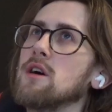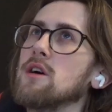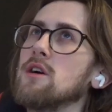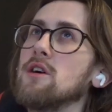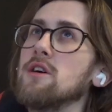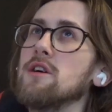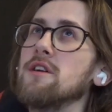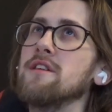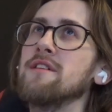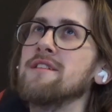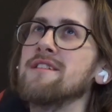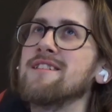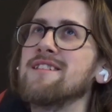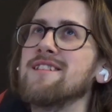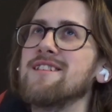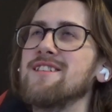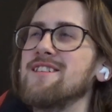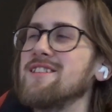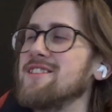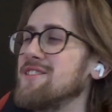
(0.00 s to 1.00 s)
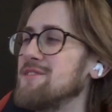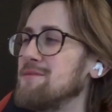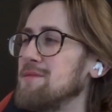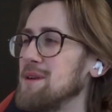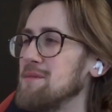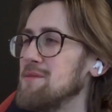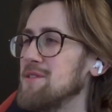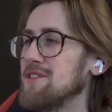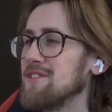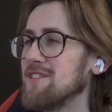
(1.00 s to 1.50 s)
God, do
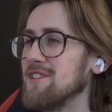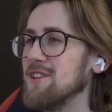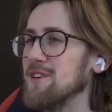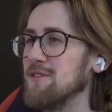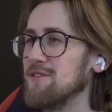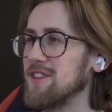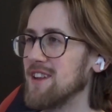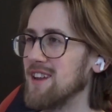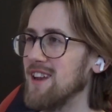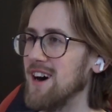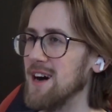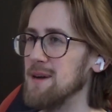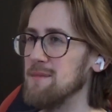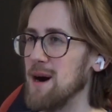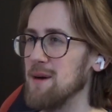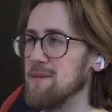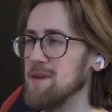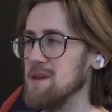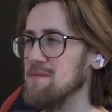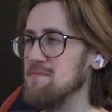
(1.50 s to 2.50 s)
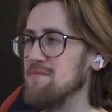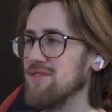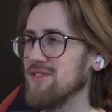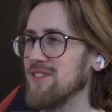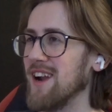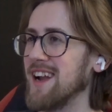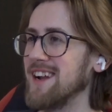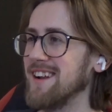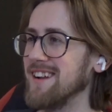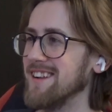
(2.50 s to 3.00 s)
people just love to lie about being
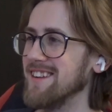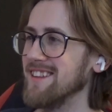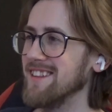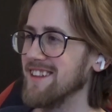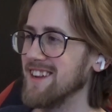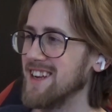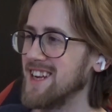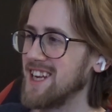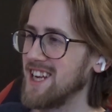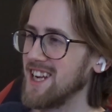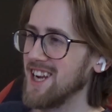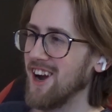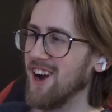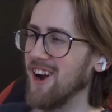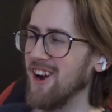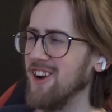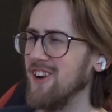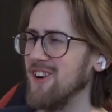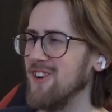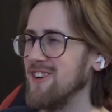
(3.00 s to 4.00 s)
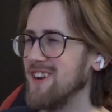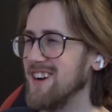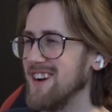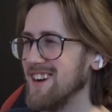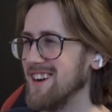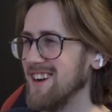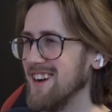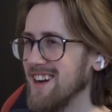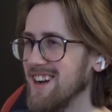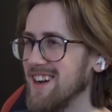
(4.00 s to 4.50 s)
pregnant in this show?
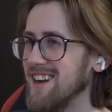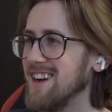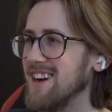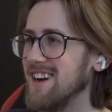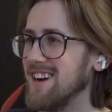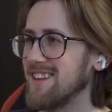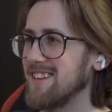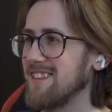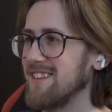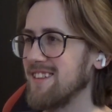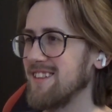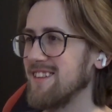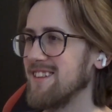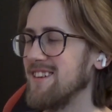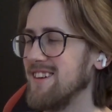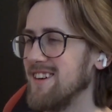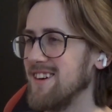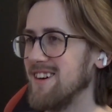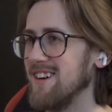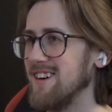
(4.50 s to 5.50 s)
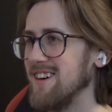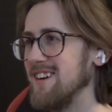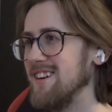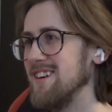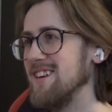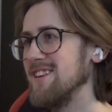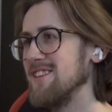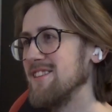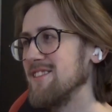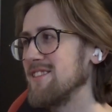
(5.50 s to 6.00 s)

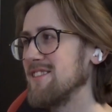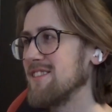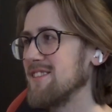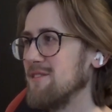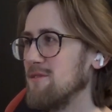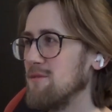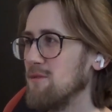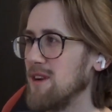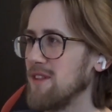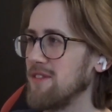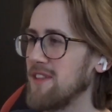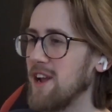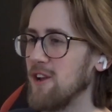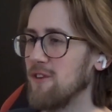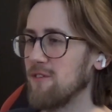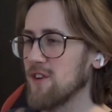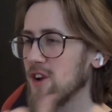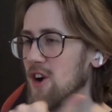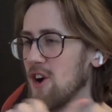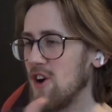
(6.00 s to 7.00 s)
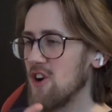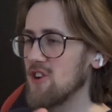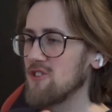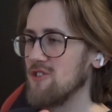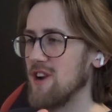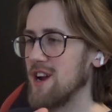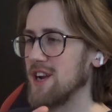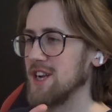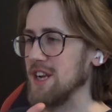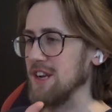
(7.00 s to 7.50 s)
Oh, they love car
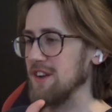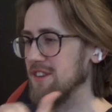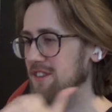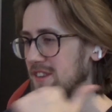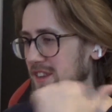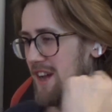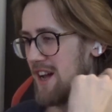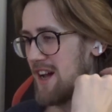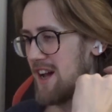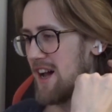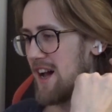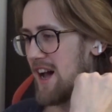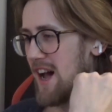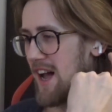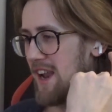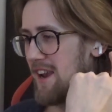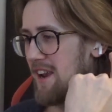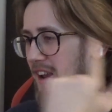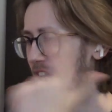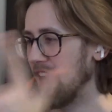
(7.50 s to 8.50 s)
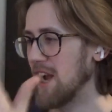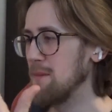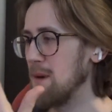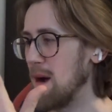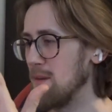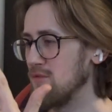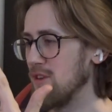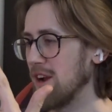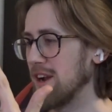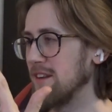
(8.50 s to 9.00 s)
crashes and lying
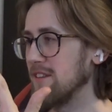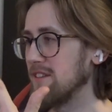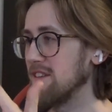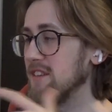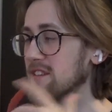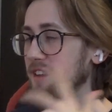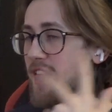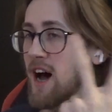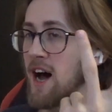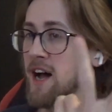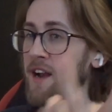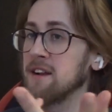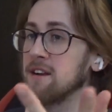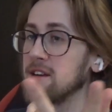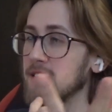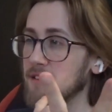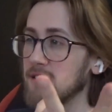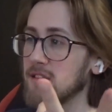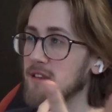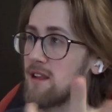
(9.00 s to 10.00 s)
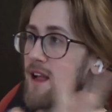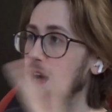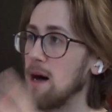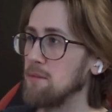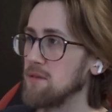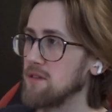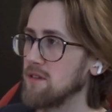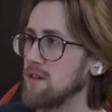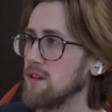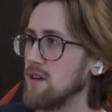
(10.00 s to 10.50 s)
about pregnancies and
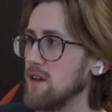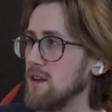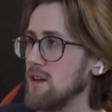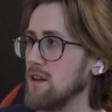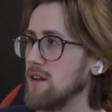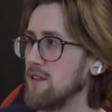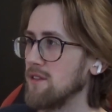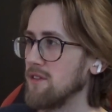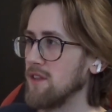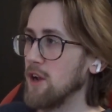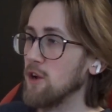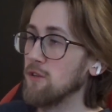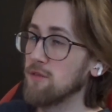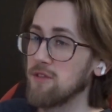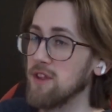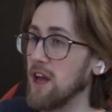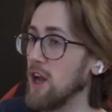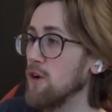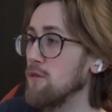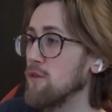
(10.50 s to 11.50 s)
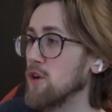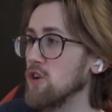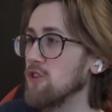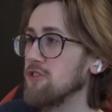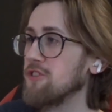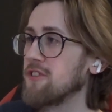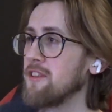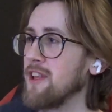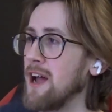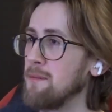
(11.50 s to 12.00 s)
slaps. They love a
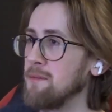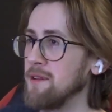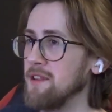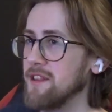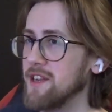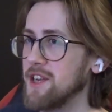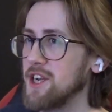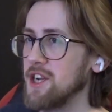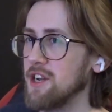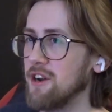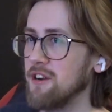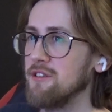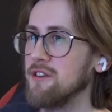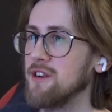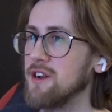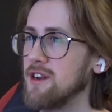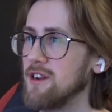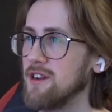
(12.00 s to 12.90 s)
good slap in this show.